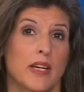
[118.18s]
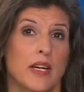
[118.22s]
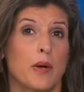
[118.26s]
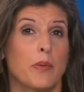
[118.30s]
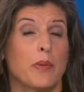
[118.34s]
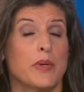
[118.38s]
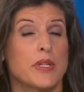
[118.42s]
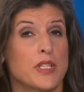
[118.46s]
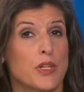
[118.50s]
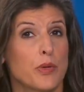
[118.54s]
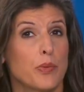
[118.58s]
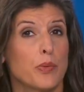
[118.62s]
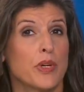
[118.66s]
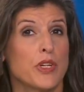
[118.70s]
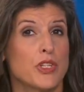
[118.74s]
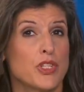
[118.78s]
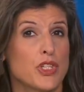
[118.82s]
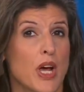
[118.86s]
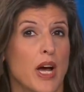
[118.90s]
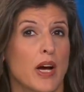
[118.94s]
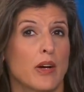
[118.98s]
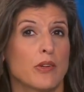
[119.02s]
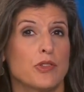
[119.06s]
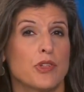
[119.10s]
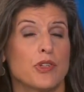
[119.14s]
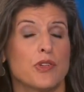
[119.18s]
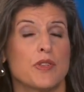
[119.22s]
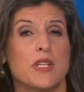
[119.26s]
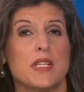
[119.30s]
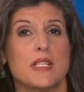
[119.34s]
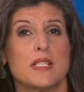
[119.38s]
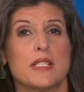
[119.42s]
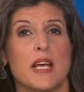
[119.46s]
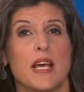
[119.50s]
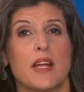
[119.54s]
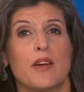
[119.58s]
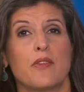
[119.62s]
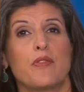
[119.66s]
Now, we did reach out to the
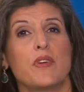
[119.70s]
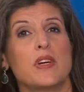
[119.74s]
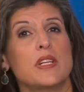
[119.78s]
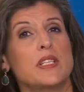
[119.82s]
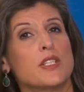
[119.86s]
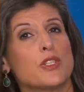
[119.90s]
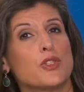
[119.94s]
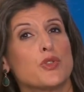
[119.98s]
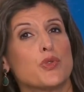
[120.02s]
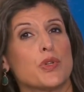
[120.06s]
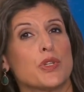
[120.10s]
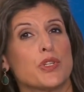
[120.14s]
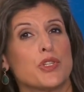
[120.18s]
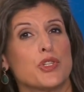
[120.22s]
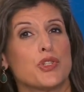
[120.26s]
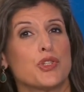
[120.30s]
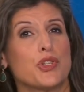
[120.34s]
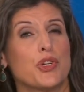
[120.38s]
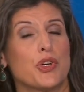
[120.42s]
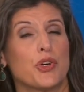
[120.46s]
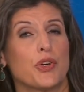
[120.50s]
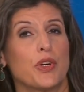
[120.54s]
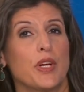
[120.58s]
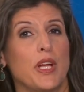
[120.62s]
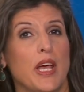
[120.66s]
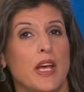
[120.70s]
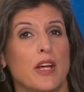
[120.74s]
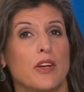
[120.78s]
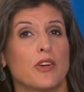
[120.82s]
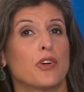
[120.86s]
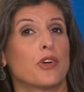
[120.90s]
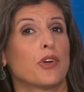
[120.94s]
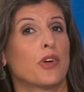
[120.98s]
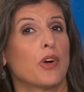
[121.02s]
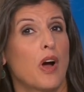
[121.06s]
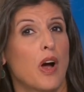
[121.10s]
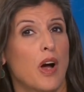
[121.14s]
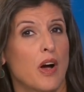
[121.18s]
Santa Fe District Attorney and
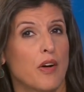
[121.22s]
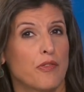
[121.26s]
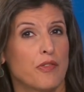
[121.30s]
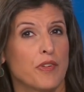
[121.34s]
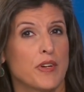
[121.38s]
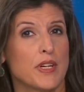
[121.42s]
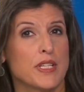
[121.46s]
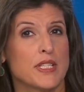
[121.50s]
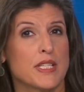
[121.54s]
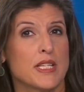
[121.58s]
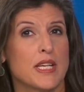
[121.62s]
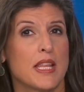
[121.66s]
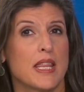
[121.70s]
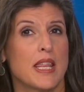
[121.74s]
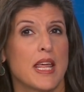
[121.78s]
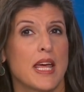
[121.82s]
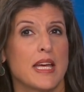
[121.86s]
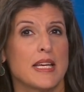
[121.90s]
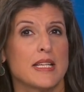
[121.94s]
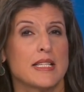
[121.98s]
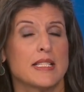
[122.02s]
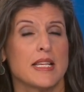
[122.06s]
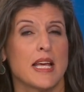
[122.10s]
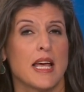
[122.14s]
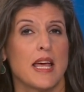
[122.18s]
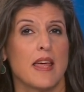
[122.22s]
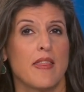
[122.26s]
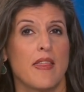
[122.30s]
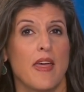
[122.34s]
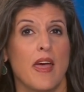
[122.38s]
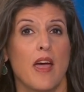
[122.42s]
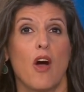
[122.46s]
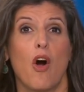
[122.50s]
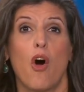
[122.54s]
her office. They say they